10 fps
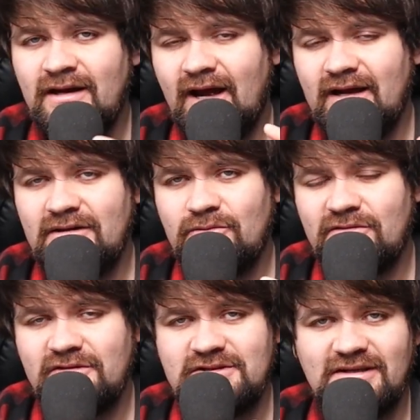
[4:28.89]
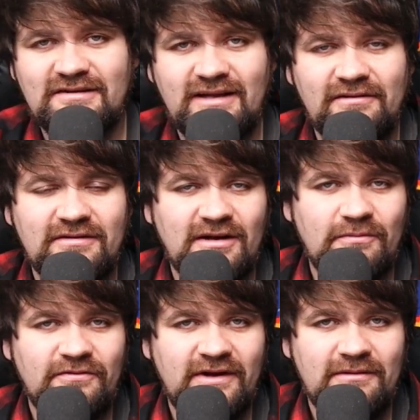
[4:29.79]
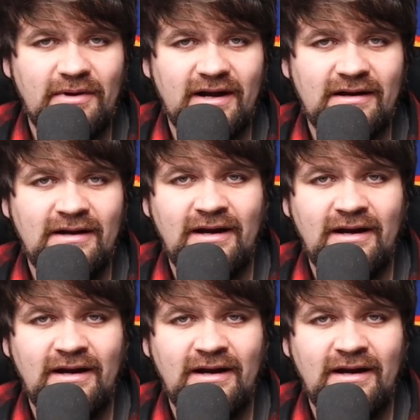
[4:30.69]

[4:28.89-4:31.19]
and also just give some feedback.